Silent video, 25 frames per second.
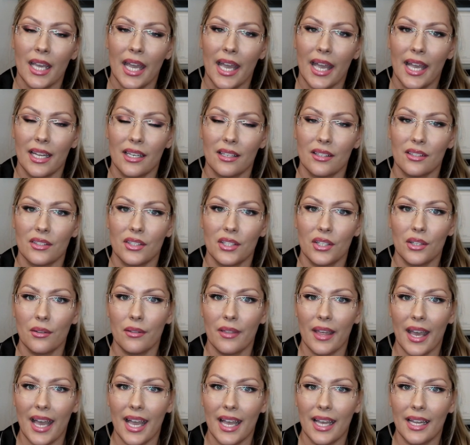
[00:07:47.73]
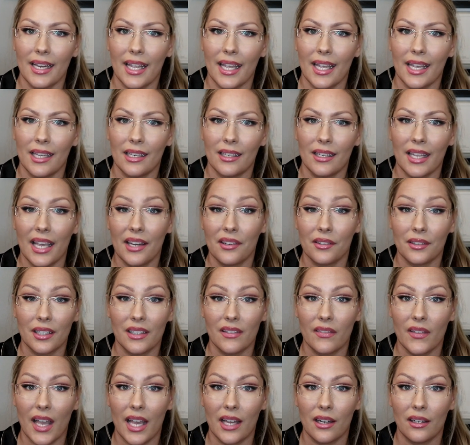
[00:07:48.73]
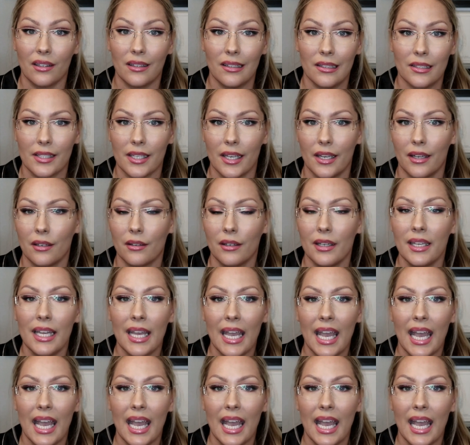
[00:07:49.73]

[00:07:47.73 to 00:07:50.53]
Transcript: and do that and enter in that also.